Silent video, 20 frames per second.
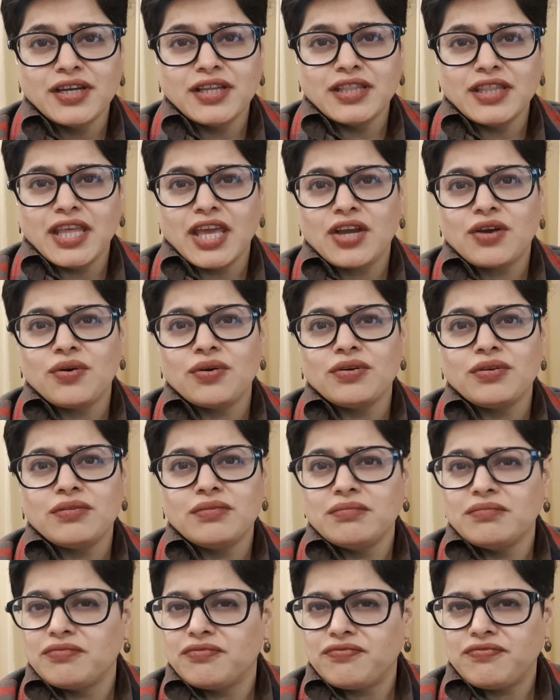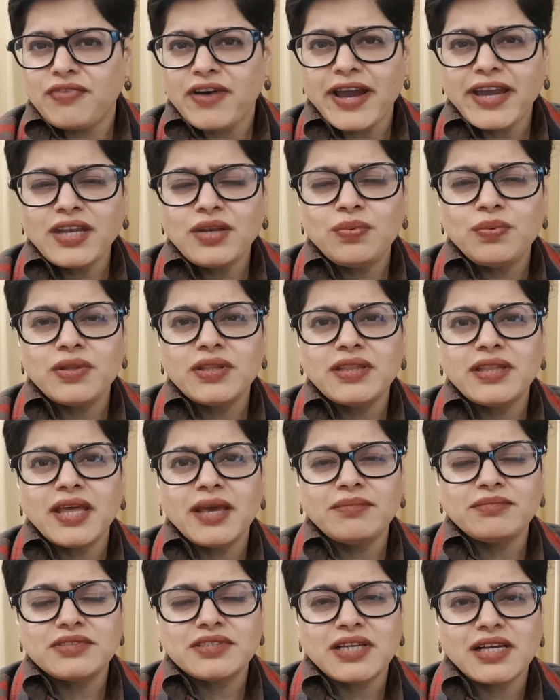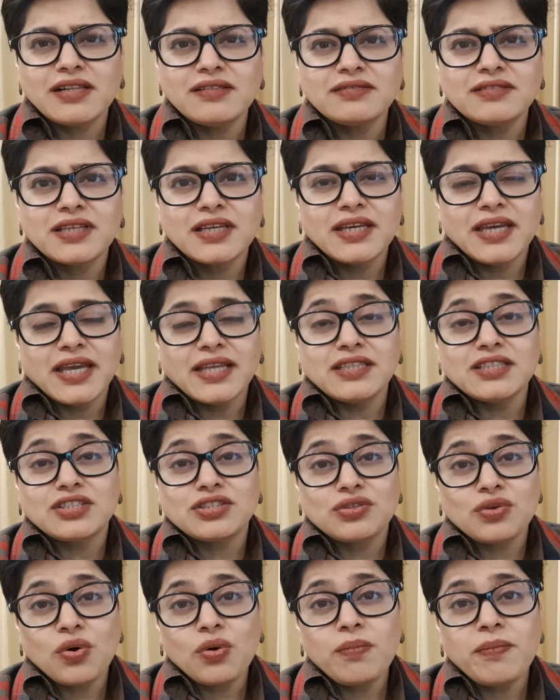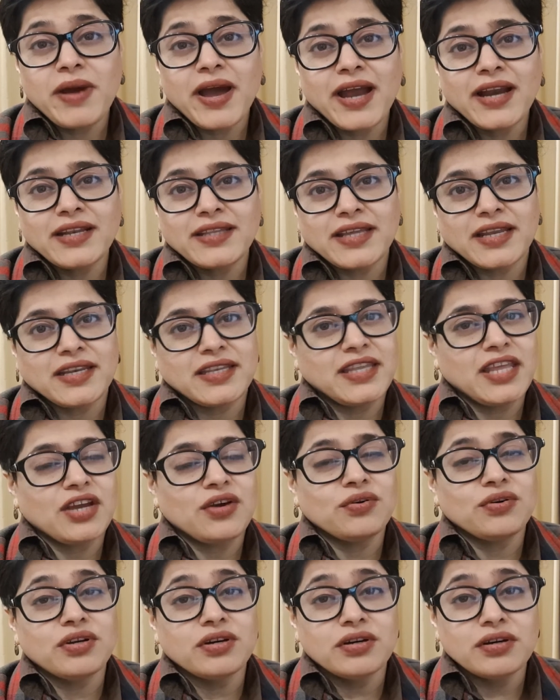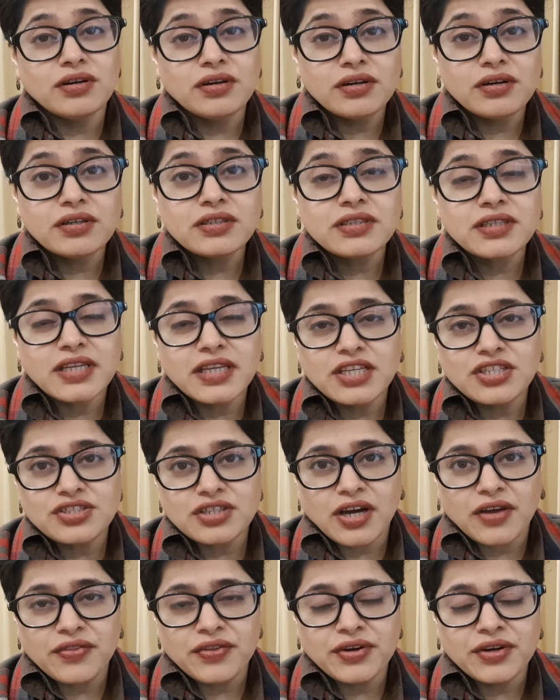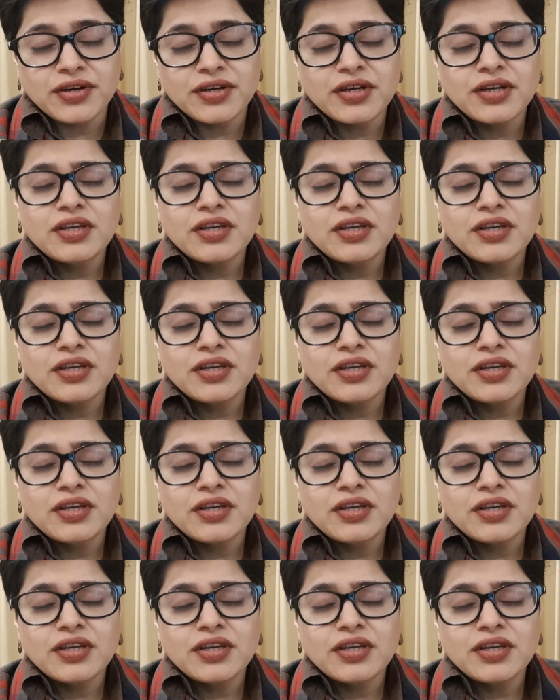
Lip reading: They could fight with themselves in so bad that they could hurt each other.